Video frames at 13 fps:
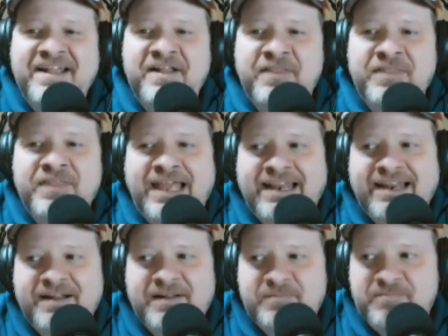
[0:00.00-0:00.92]
that
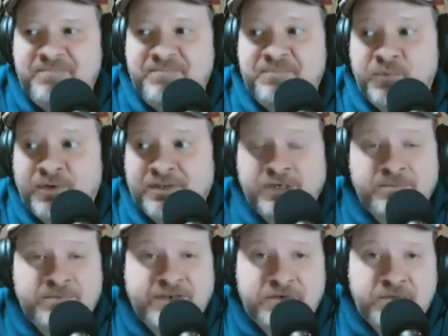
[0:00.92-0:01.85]
well,
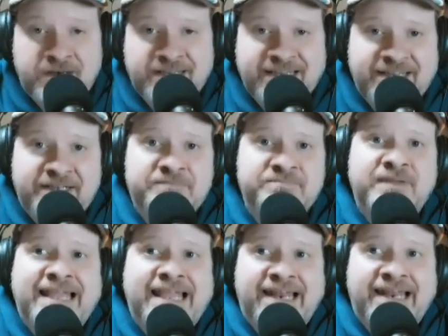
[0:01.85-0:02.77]
Trump's going to run again,
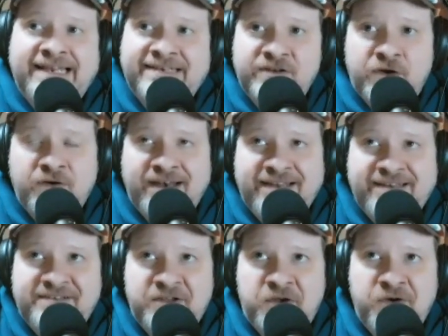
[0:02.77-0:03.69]
and he's already
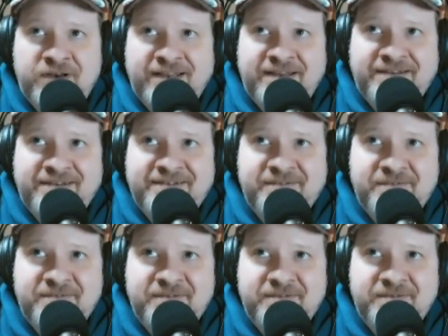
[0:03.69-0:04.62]
started
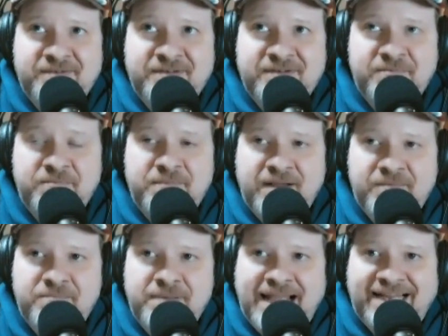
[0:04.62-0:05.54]

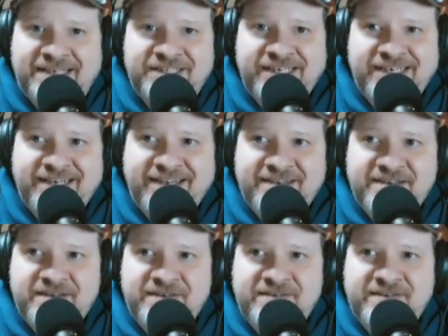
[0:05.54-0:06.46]
bashing
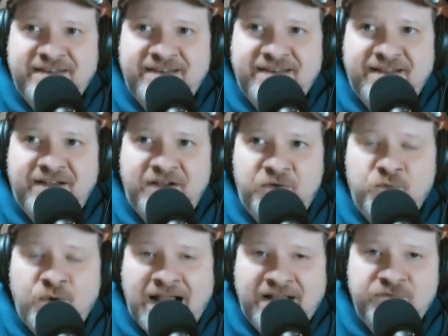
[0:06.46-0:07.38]
his
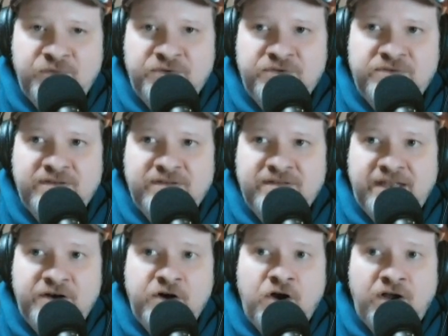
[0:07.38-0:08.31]
rivals
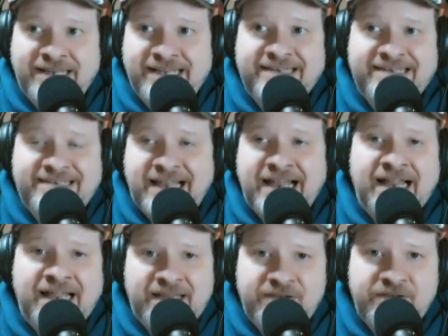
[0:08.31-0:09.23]
that are on his
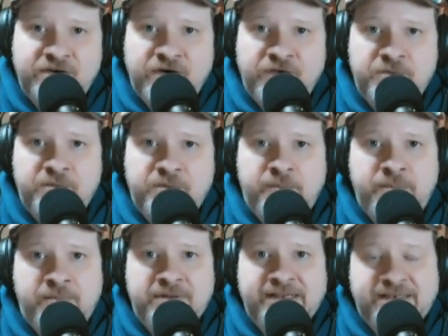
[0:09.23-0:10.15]
side, that are on the
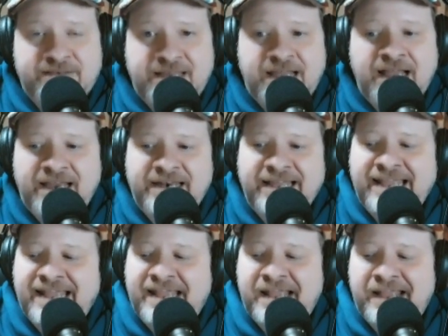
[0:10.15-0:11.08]
Republican side.
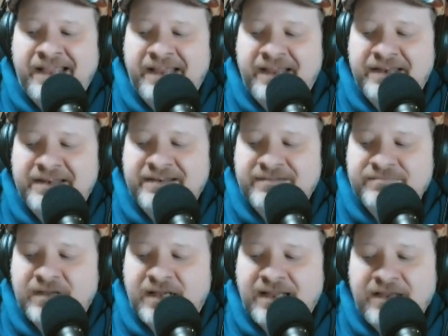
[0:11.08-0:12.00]
And,
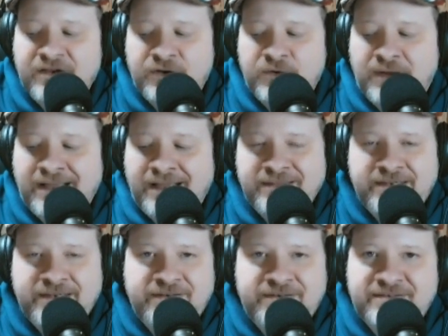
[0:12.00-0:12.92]
I think
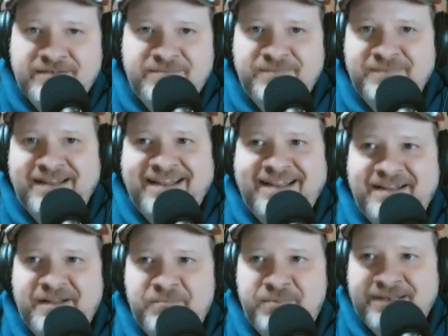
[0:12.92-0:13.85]
he's
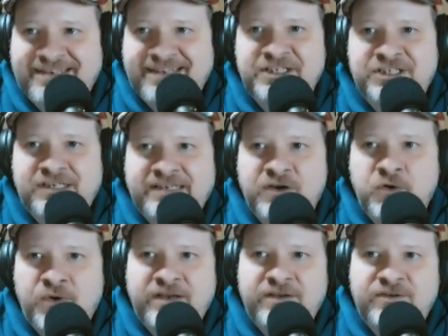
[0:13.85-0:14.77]
potentially
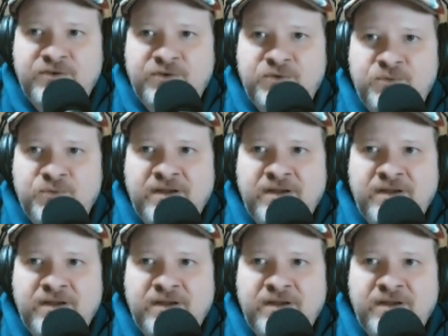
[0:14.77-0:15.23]
going to